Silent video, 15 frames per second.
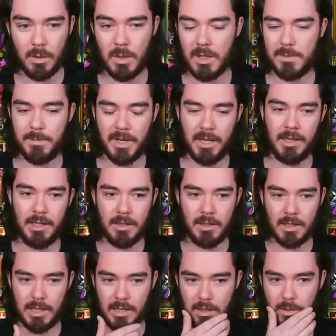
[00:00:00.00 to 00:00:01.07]
It's bringing the
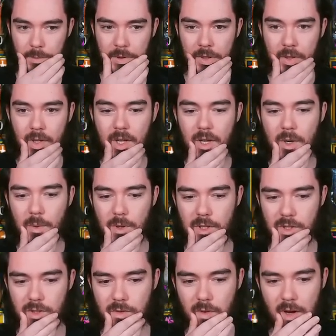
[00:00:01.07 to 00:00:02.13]
unkillable, which
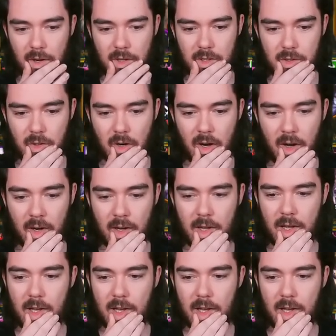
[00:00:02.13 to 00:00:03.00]
is very strong.